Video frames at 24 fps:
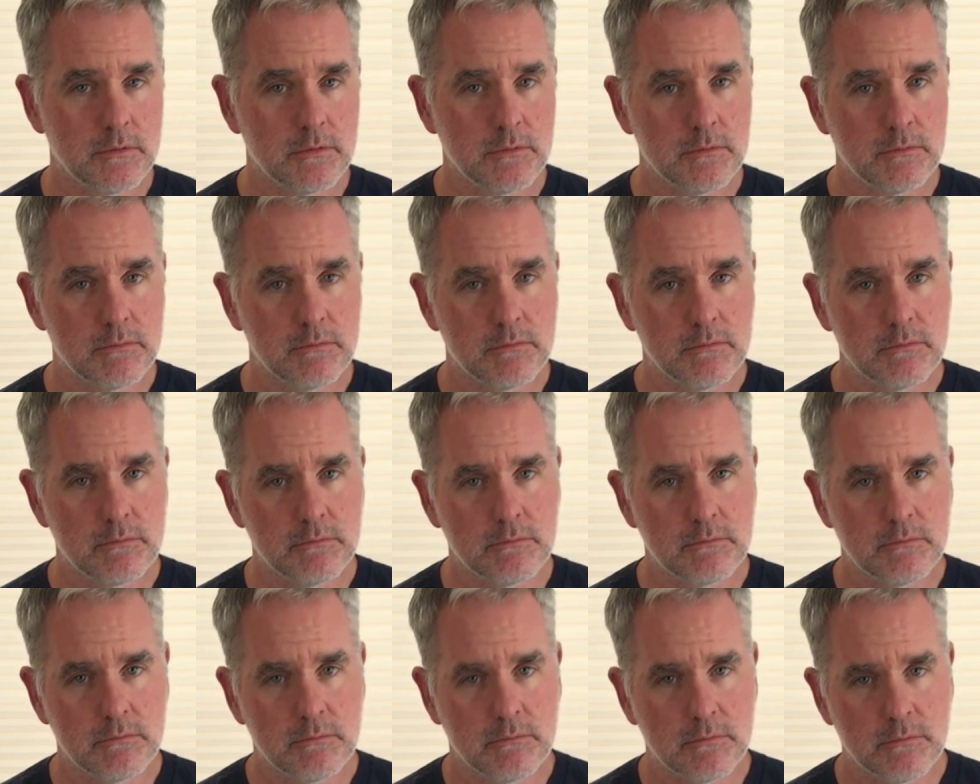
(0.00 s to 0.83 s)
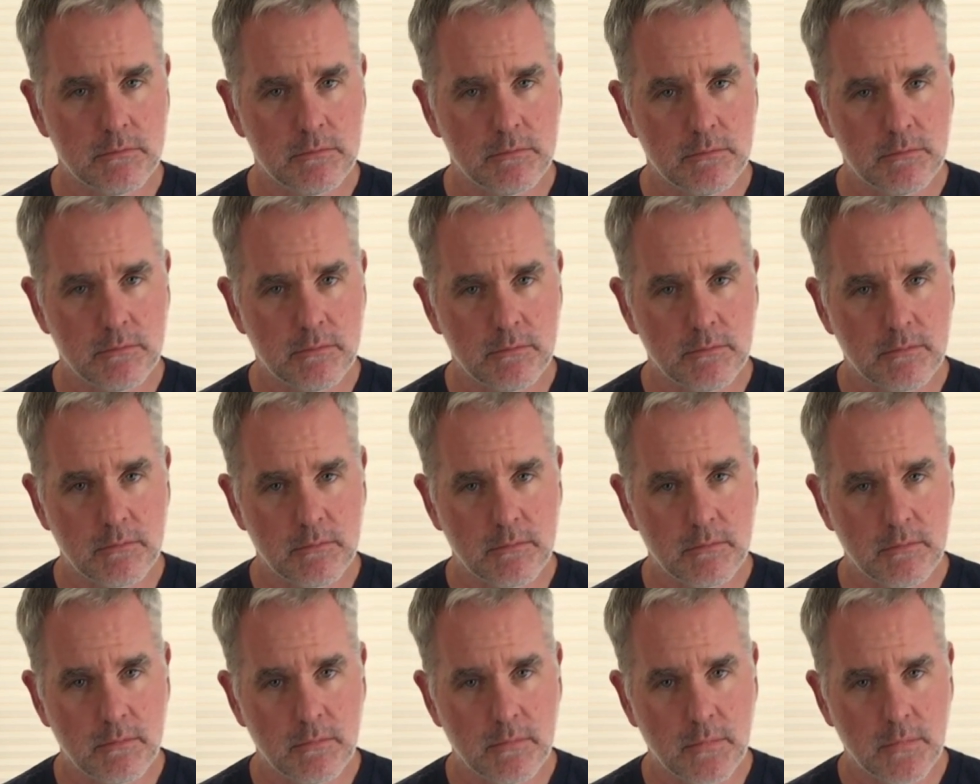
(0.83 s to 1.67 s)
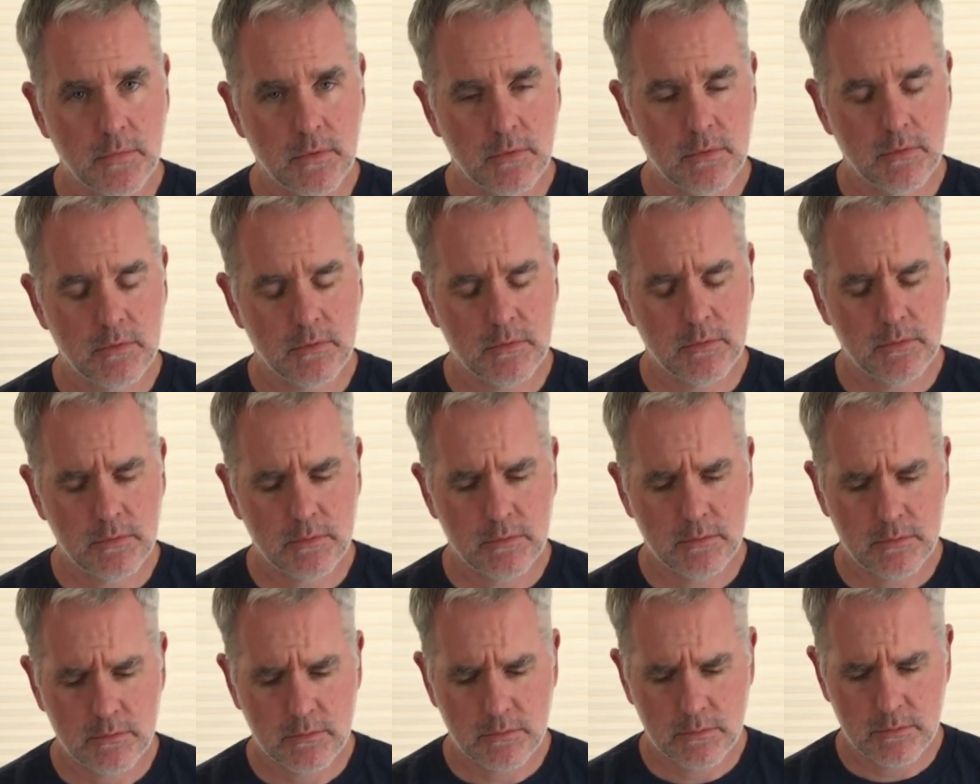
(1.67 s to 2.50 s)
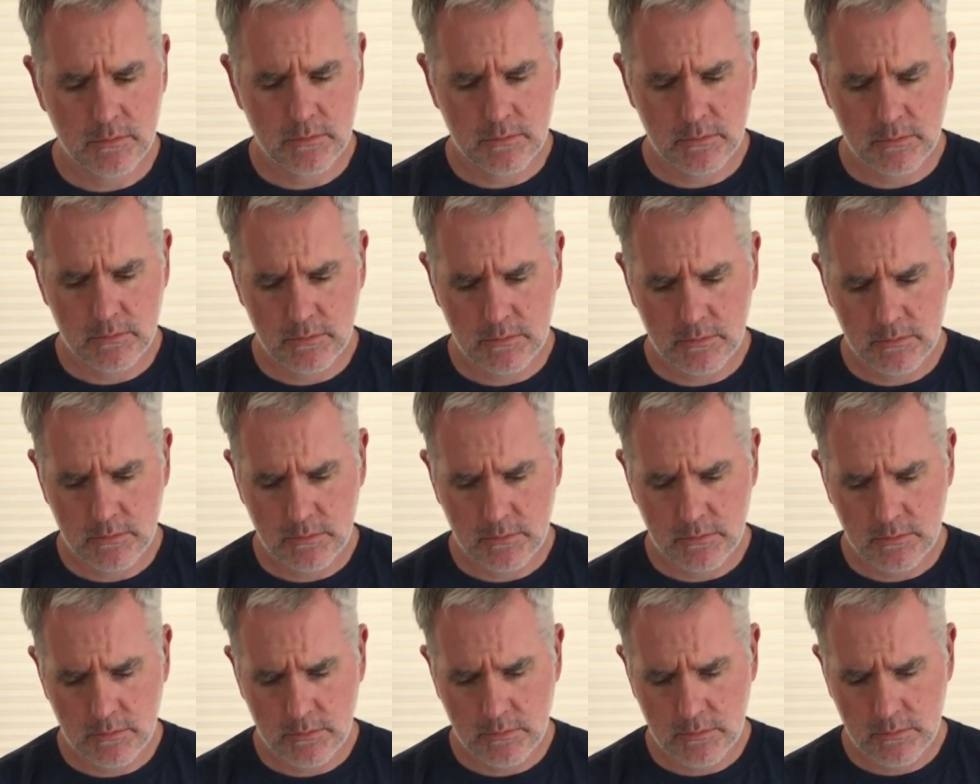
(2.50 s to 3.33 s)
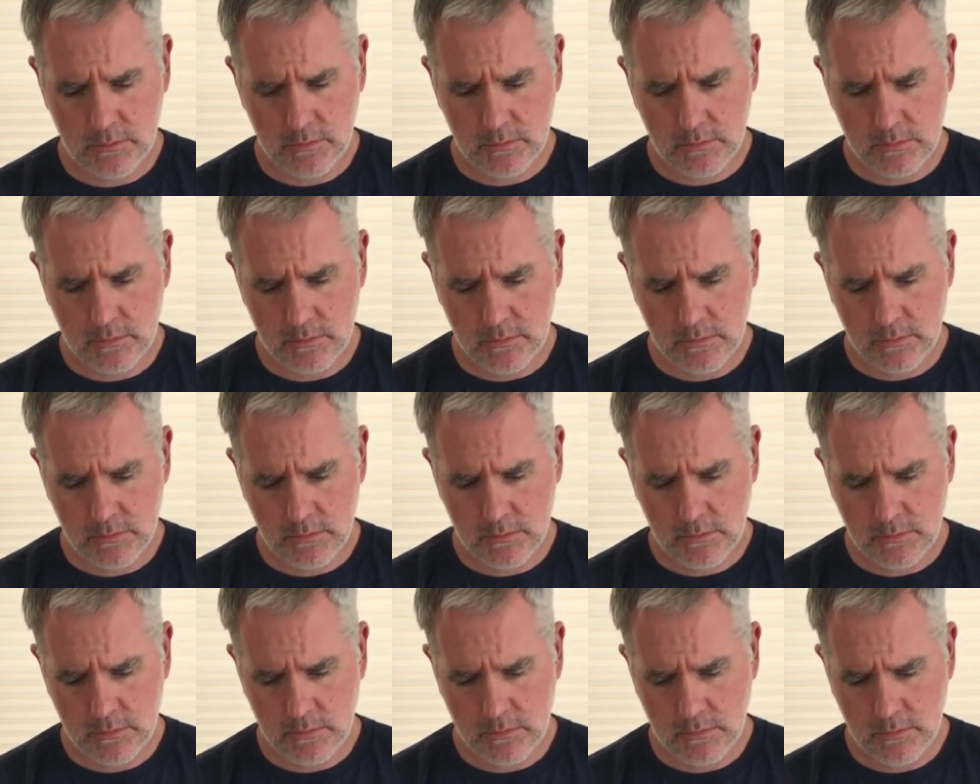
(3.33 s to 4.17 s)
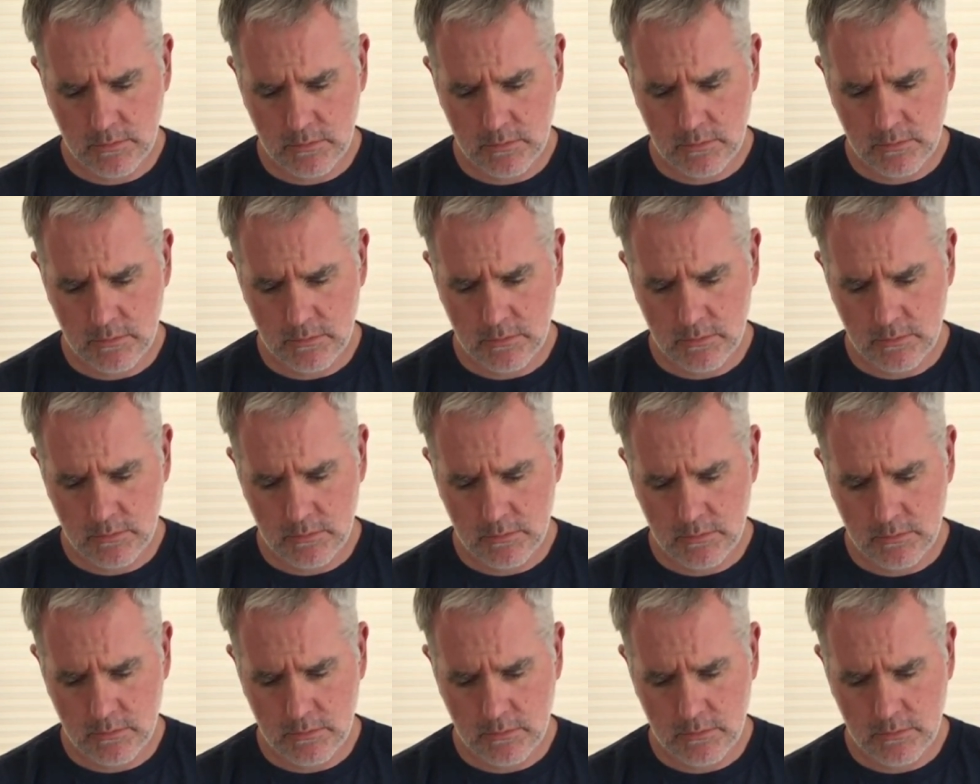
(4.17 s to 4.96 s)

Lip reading: [no speech]